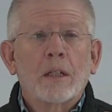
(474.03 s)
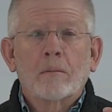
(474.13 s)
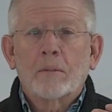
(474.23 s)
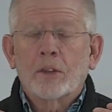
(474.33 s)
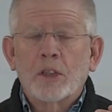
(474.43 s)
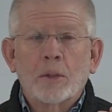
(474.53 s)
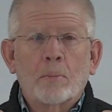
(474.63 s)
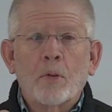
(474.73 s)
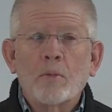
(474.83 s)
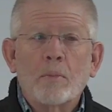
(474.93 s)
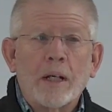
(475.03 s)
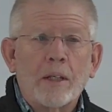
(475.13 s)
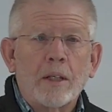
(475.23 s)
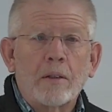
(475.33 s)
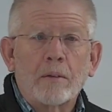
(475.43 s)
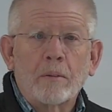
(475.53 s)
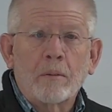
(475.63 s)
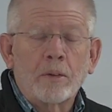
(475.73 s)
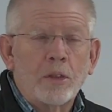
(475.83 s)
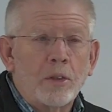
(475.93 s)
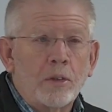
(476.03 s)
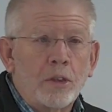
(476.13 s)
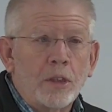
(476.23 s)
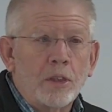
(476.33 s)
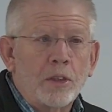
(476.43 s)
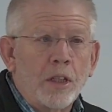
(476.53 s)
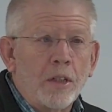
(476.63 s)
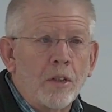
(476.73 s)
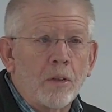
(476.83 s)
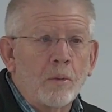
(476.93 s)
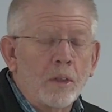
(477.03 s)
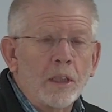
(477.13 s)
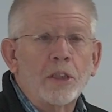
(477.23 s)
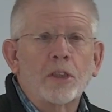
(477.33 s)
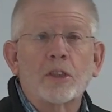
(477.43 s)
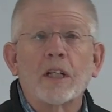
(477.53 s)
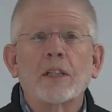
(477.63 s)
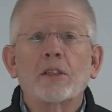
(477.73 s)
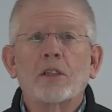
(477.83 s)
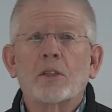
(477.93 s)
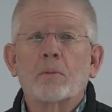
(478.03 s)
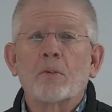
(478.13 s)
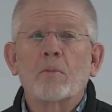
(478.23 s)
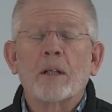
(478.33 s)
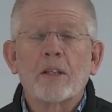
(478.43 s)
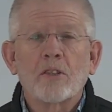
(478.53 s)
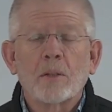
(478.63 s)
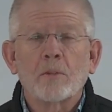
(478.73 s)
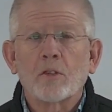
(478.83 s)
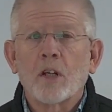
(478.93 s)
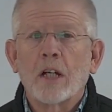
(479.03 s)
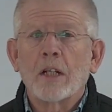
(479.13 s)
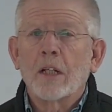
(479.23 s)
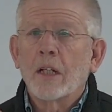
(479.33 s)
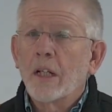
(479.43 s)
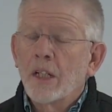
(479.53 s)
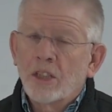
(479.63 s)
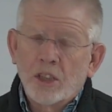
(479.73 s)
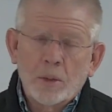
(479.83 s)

She's approved by the she, she's done her religious studies. She's approved by the Assemblies of God. She's